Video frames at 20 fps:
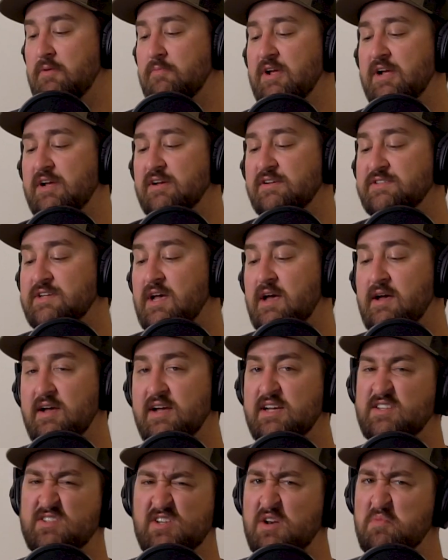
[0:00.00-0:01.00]
because
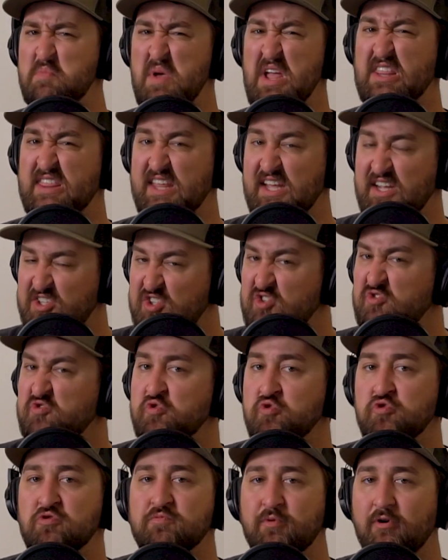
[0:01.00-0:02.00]
it's going to make things
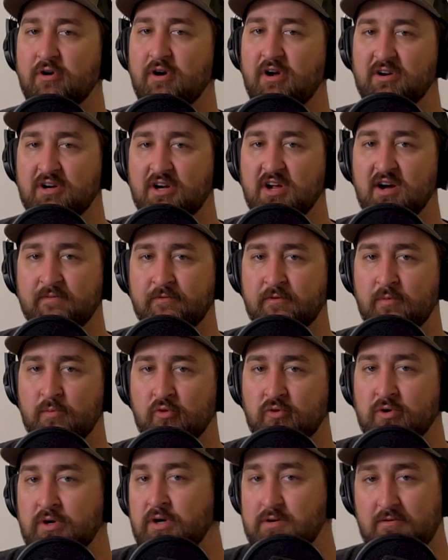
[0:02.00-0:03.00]
super
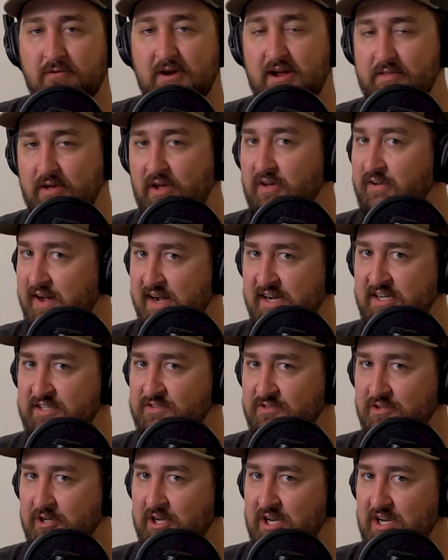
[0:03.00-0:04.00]
uncomfortable, right? The
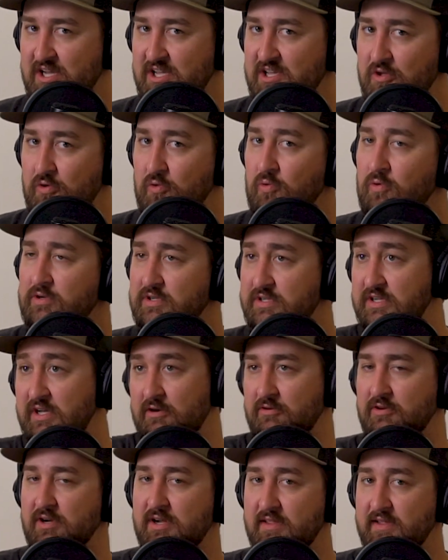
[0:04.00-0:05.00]
client's looking at you,
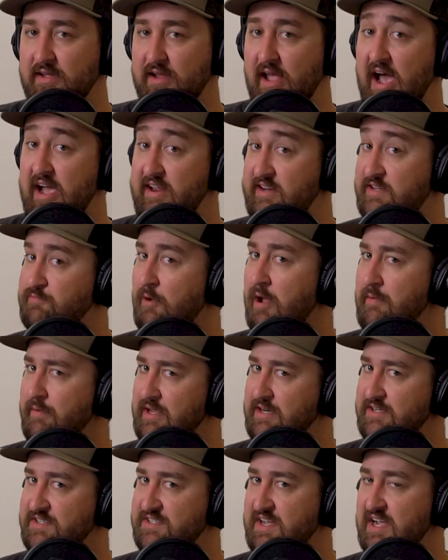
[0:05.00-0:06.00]
going to look at the guide. He's probably
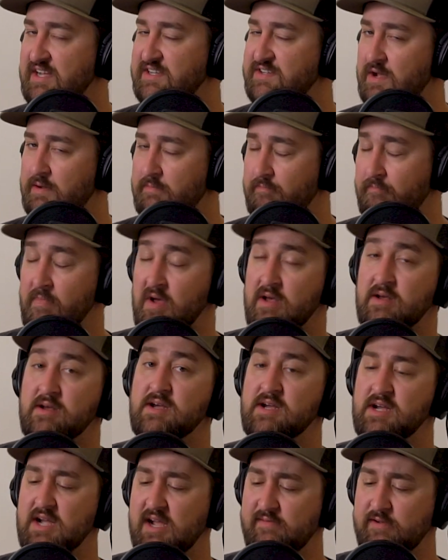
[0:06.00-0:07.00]
going to say something.
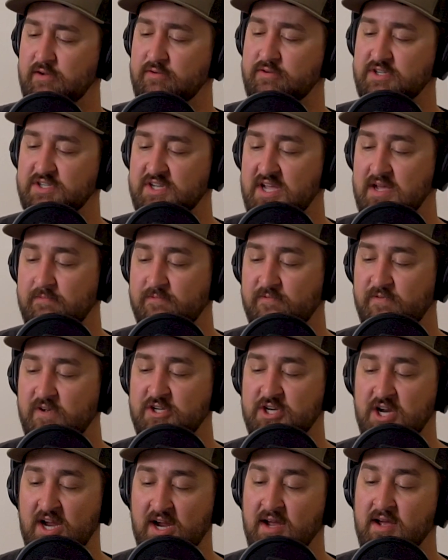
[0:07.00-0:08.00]
If you just keep
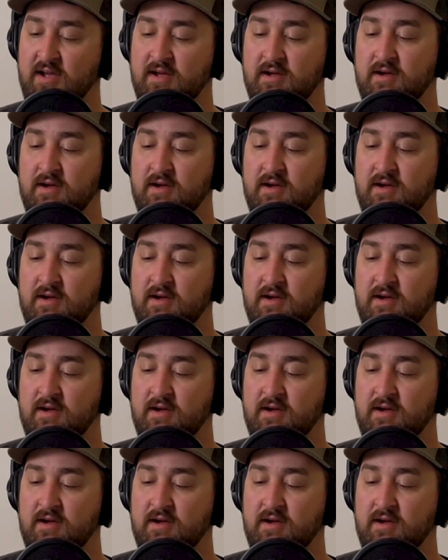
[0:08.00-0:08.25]
fishing,